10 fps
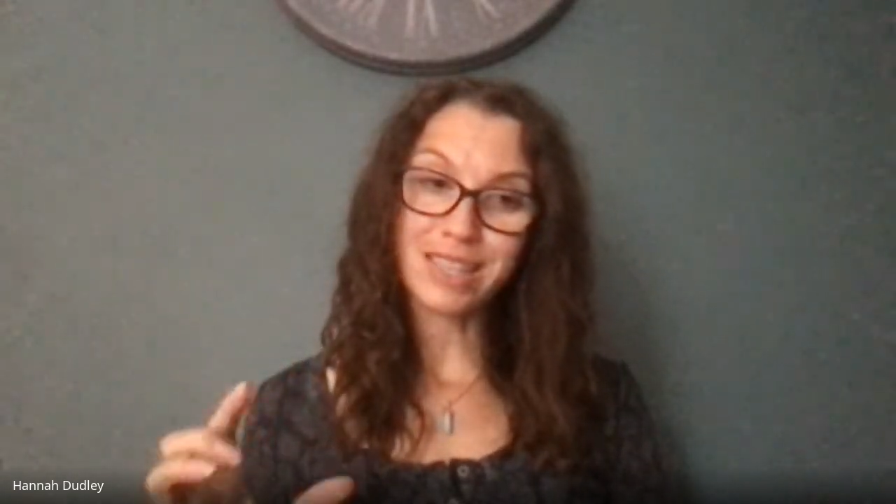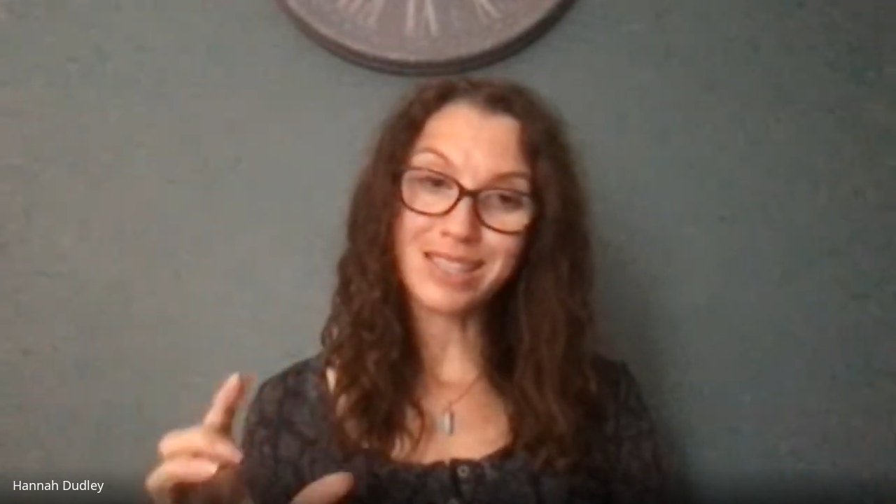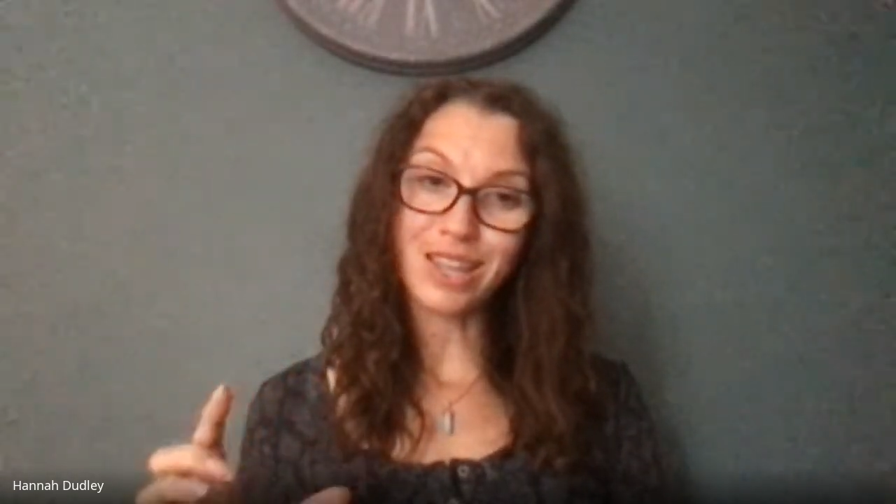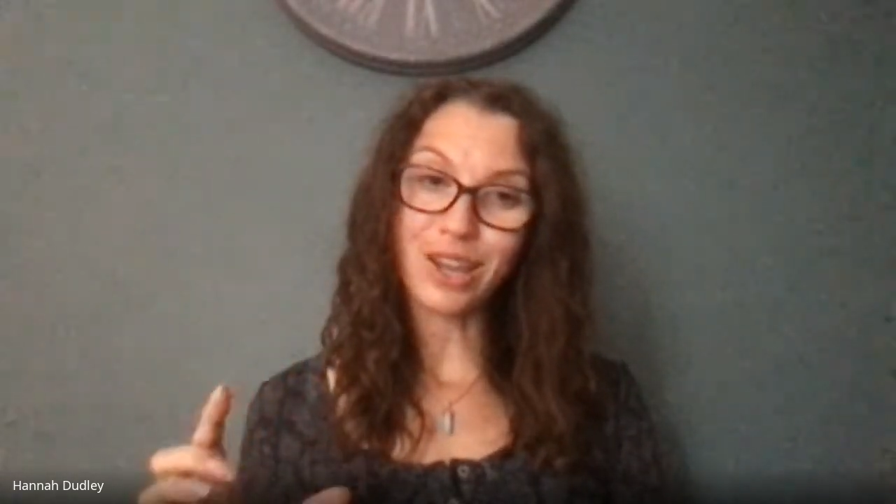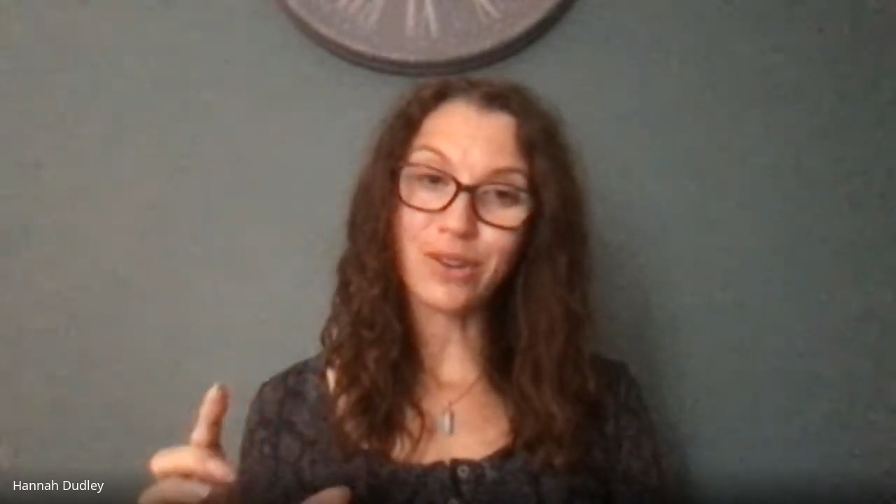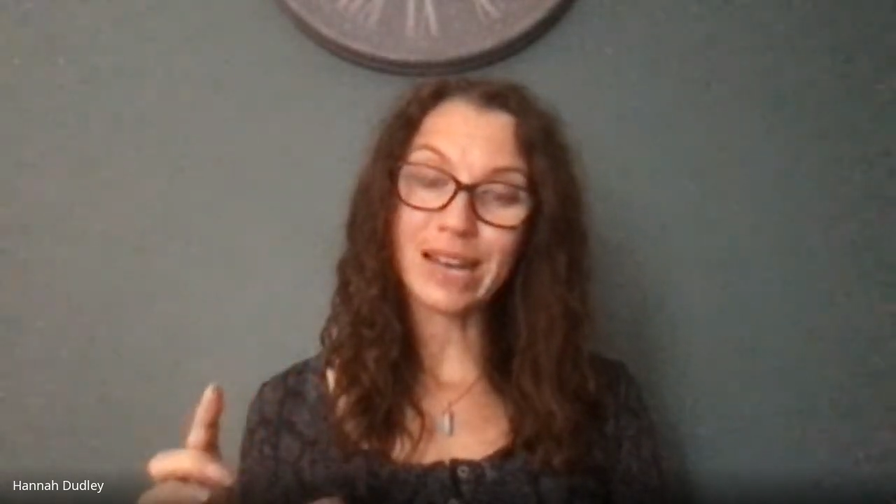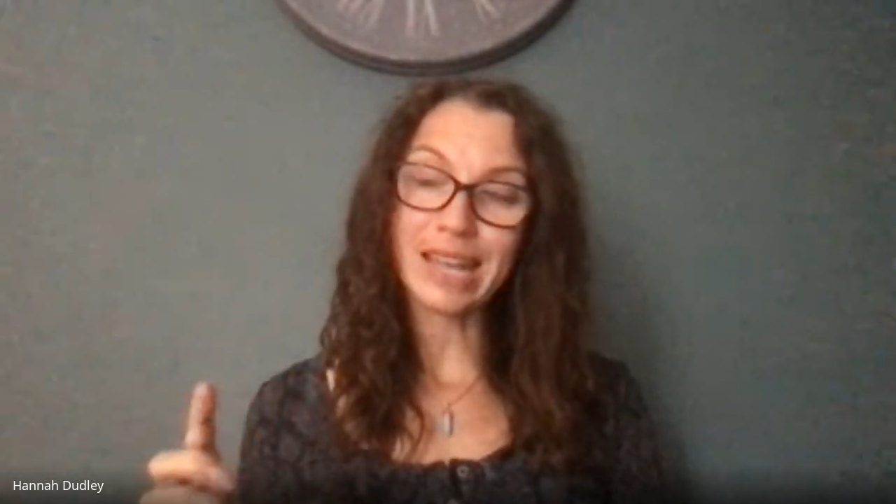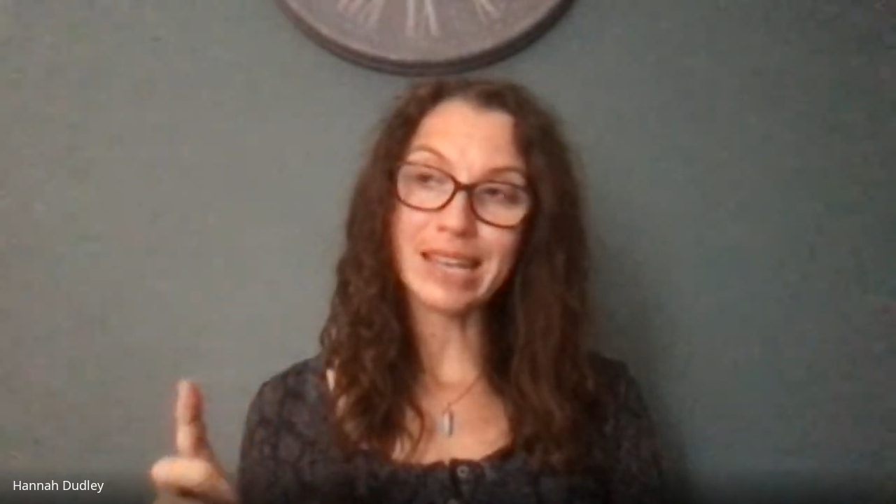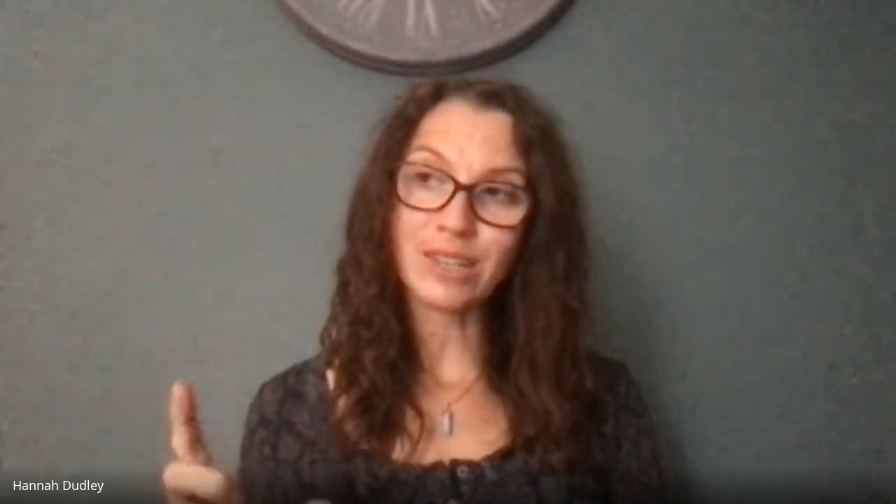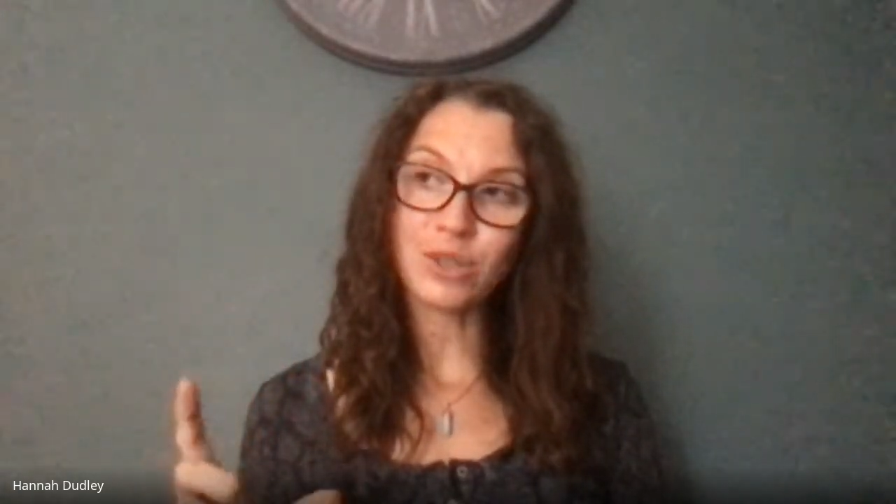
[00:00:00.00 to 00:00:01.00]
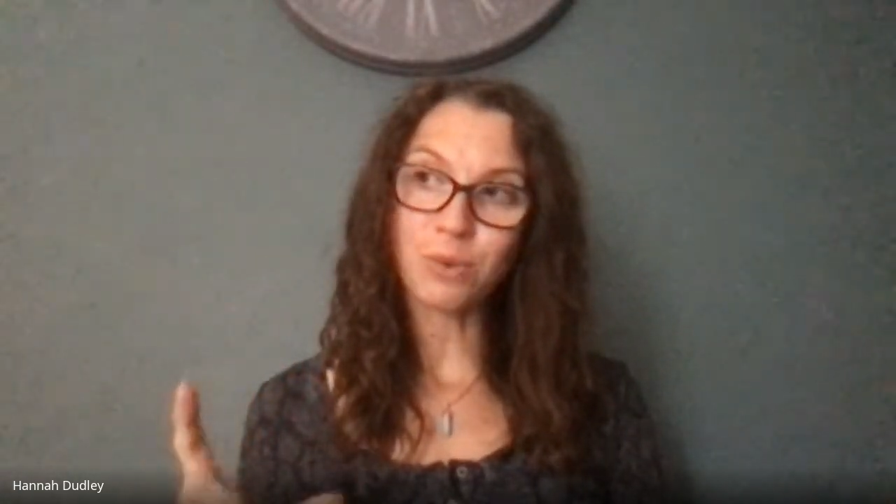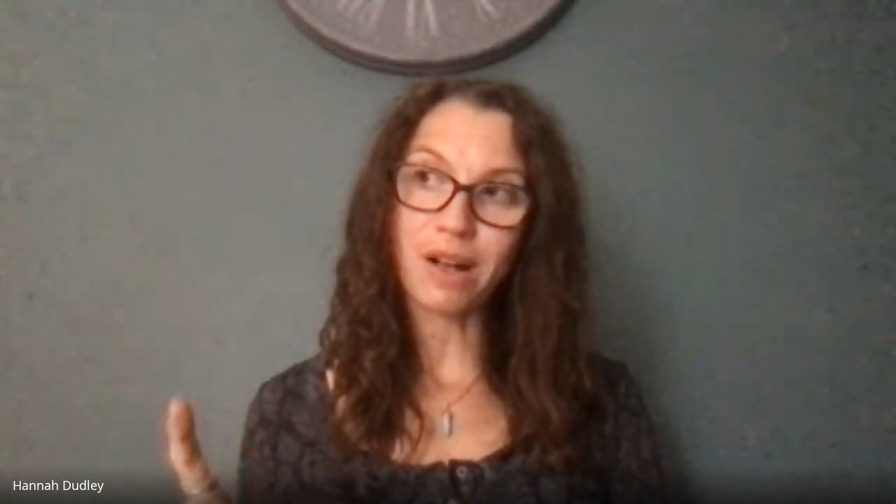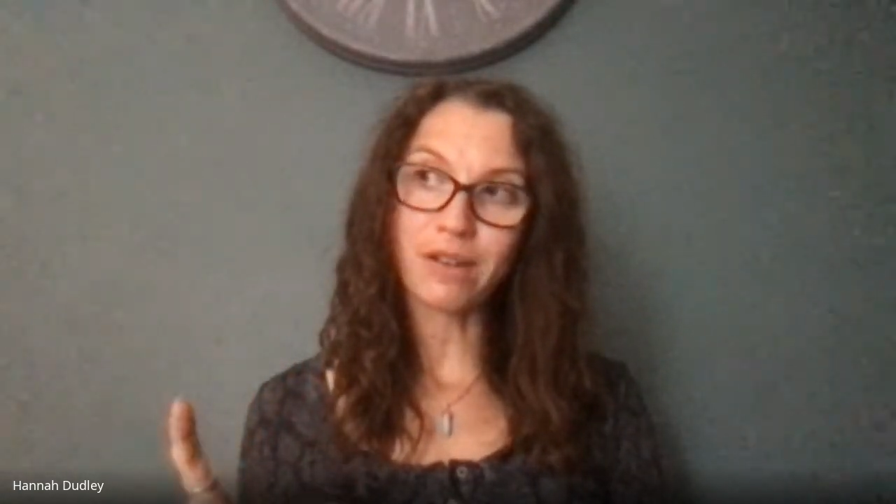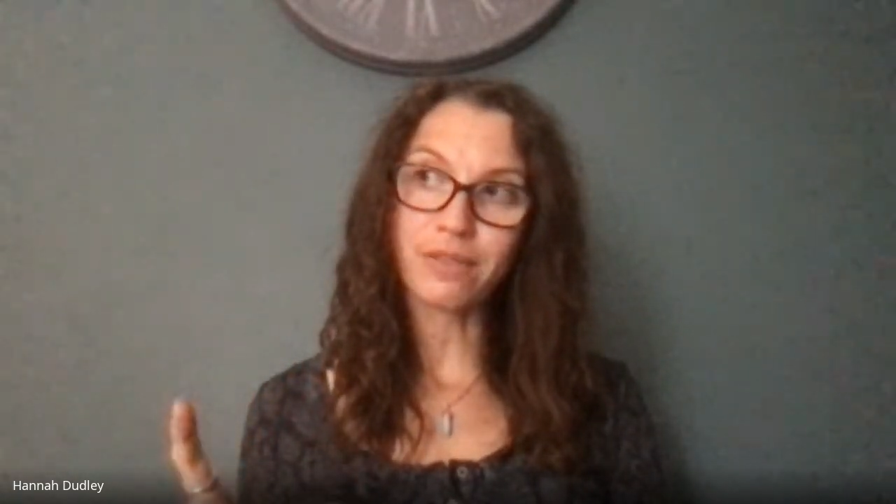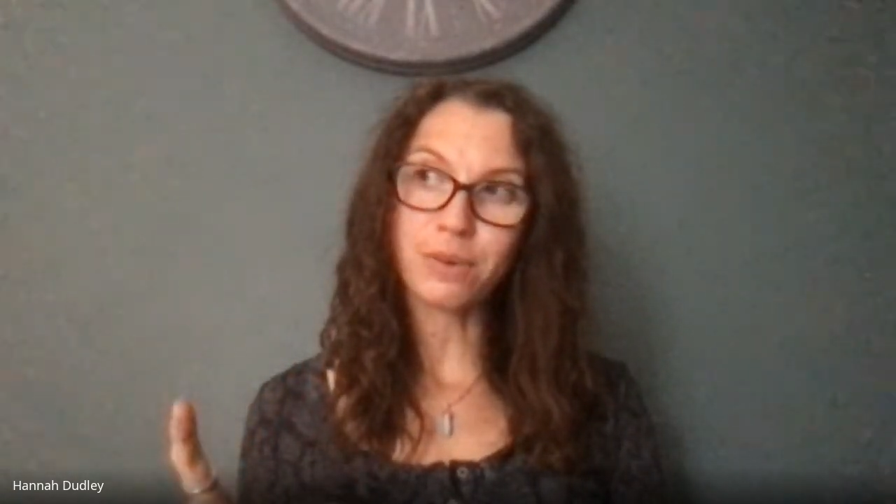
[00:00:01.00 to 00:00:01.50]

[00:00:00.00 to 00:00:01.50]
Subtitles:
there's only 12